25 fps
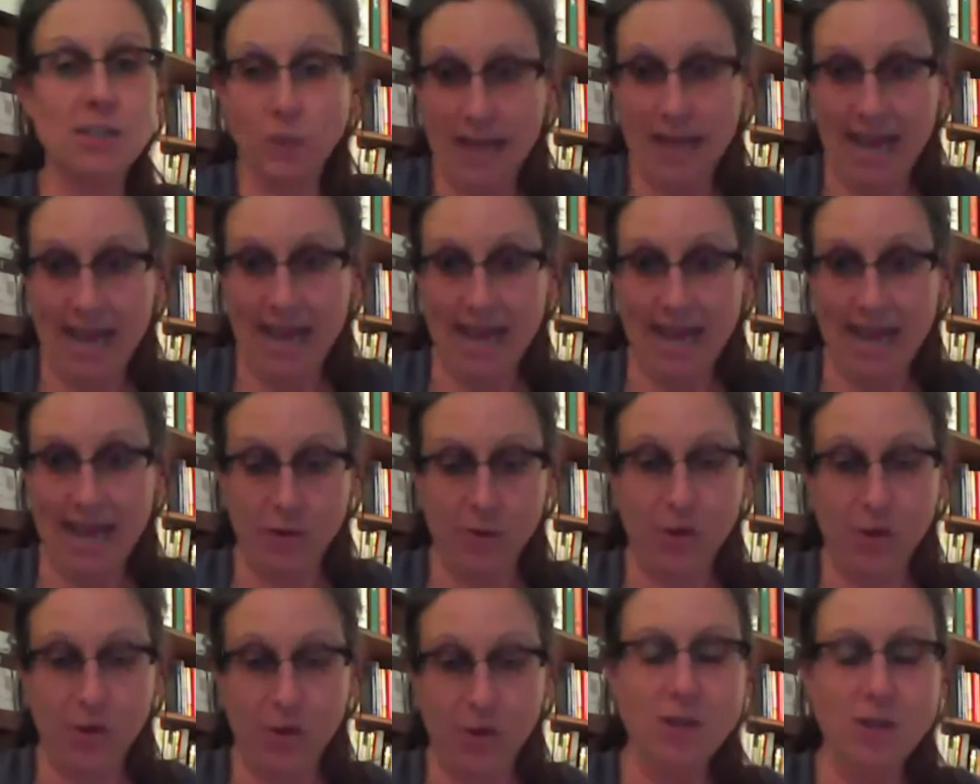What have
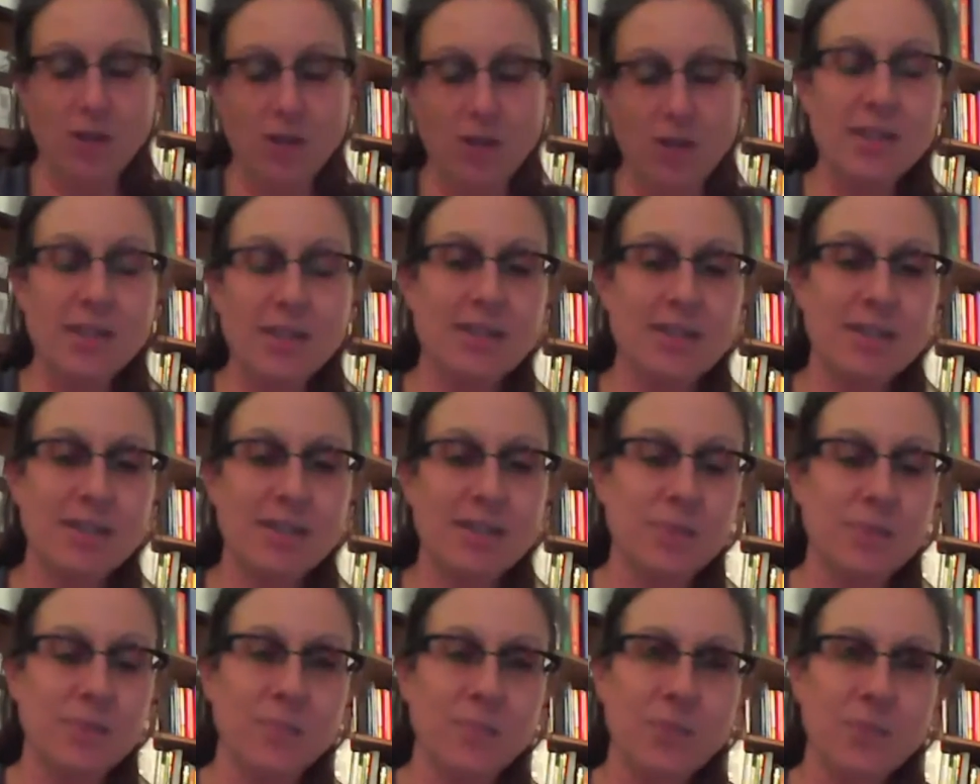you? So this
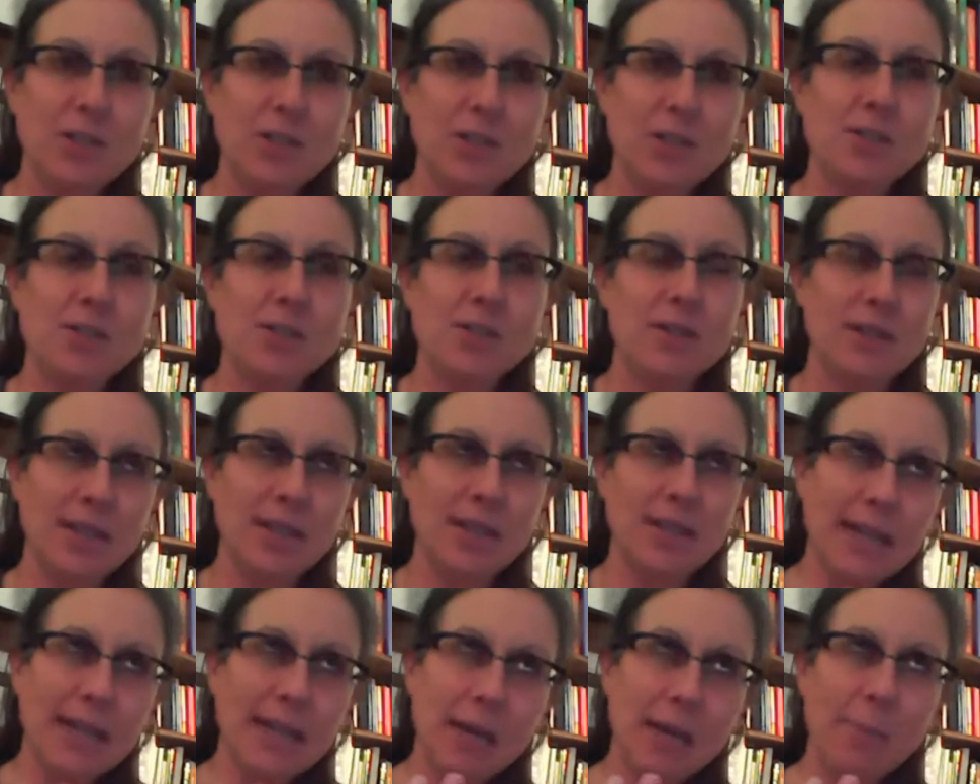just
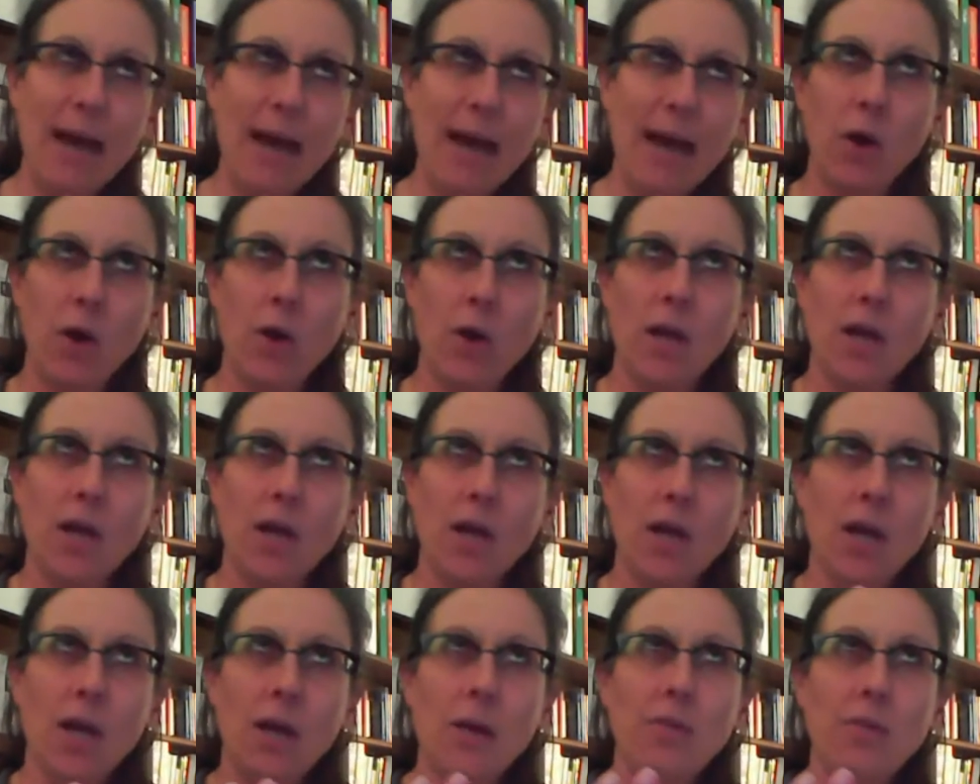thinking about
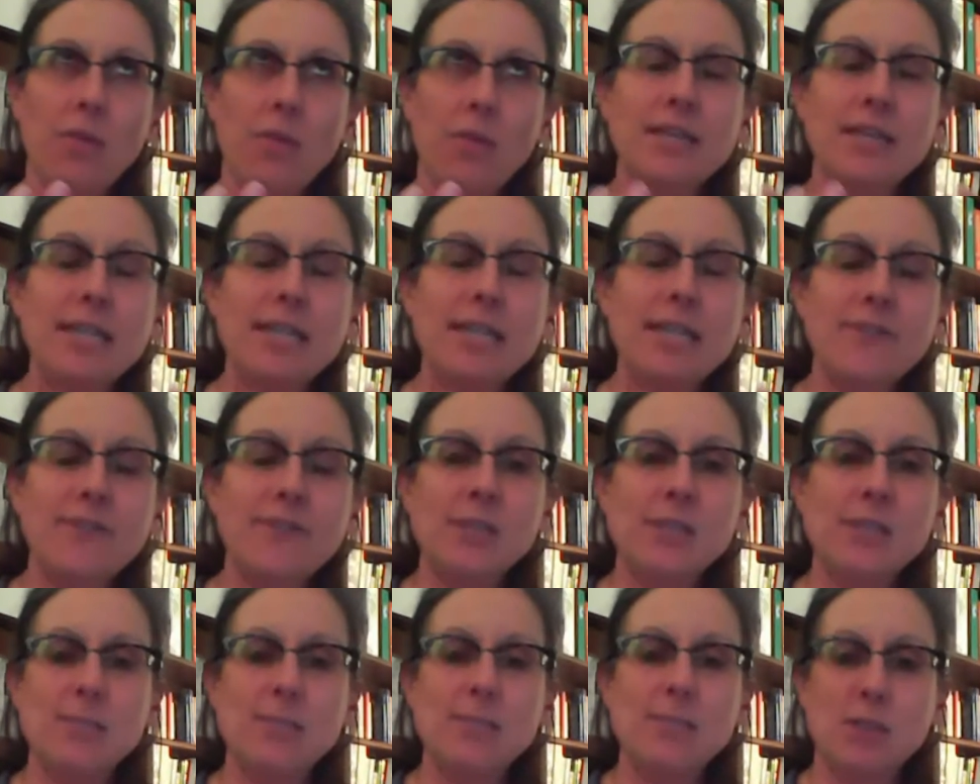the
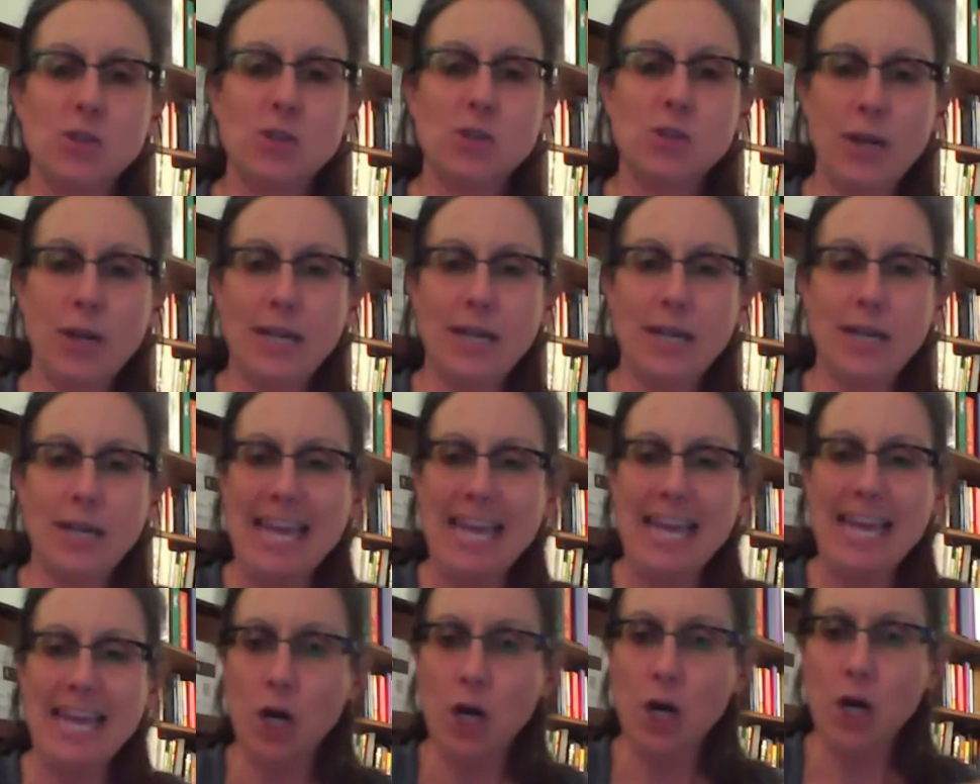difference between an
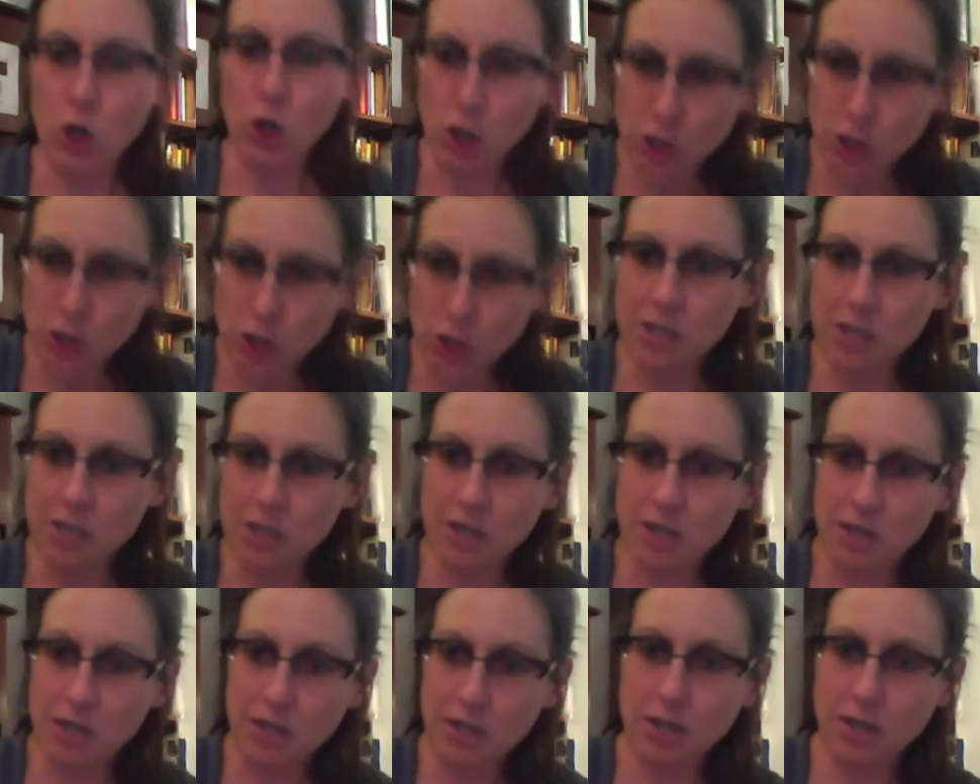inert
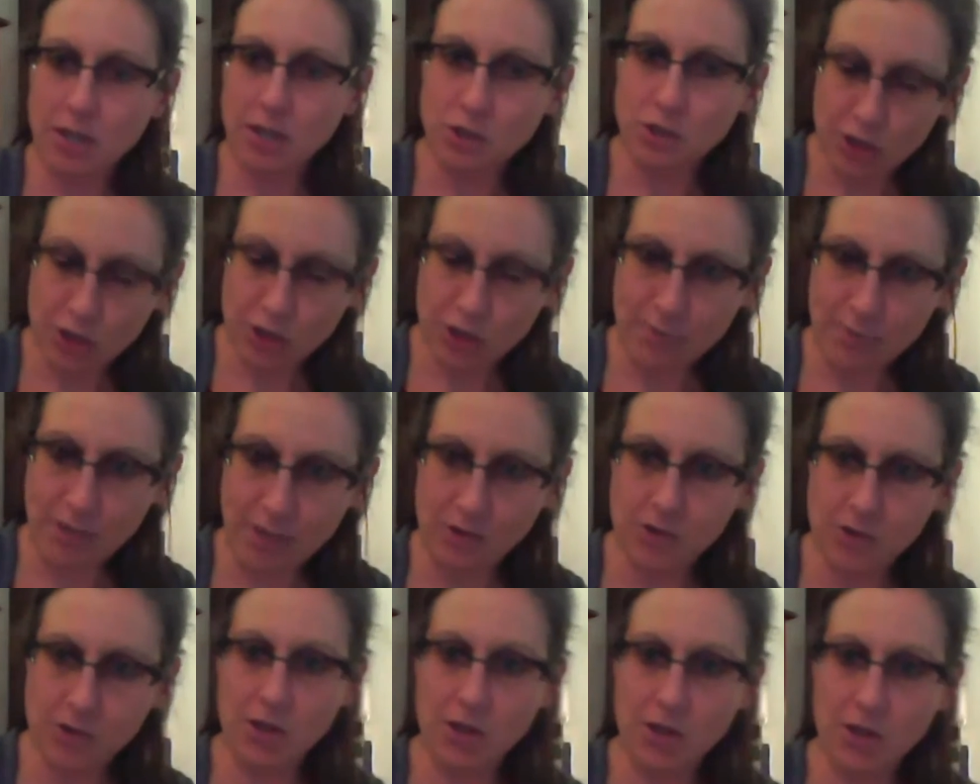
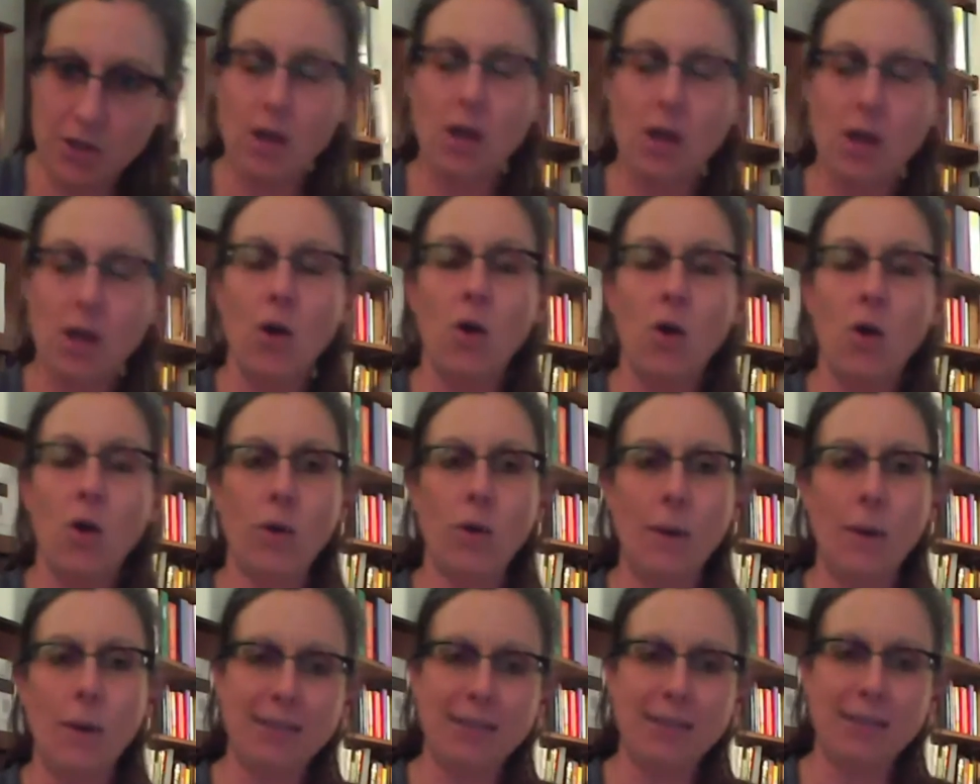treatment
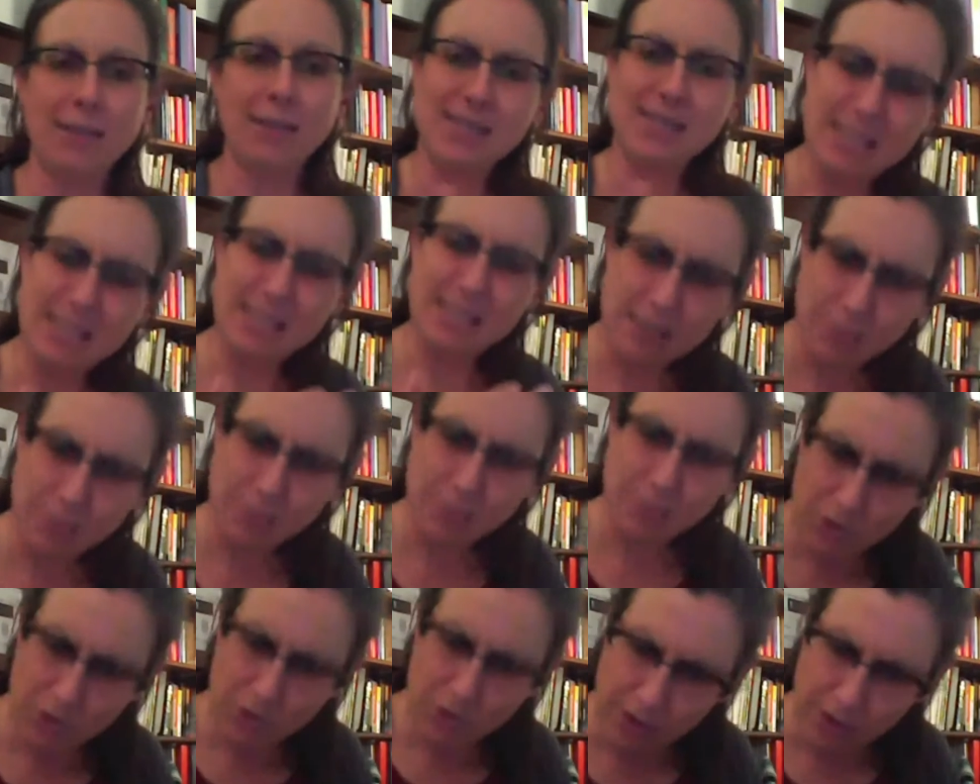or a
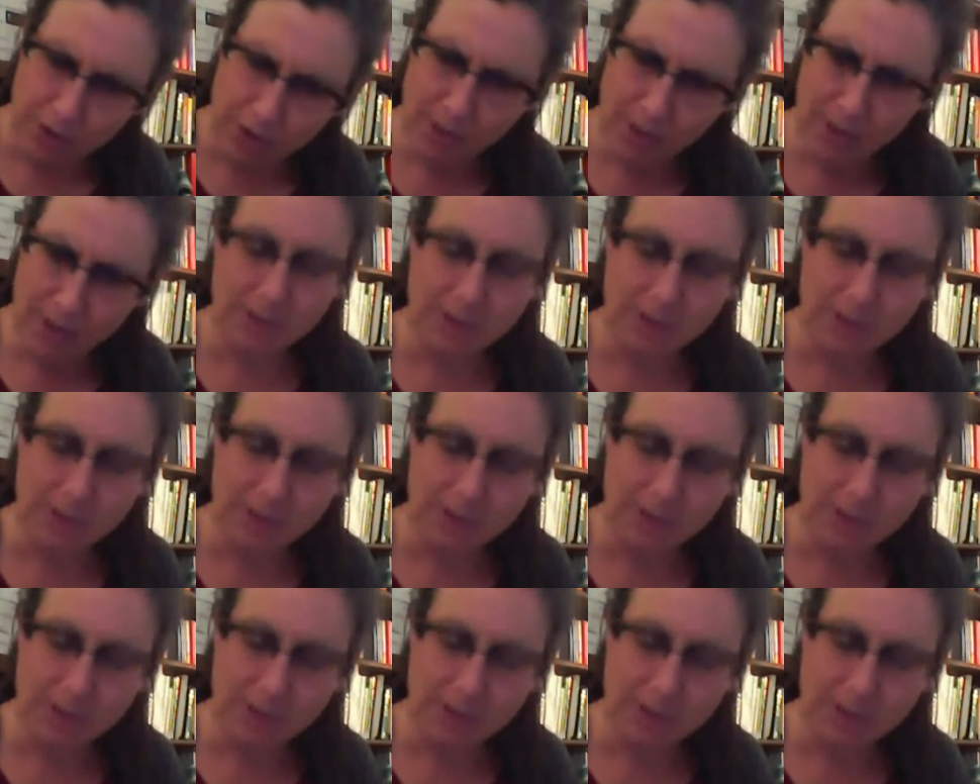placebo treatment.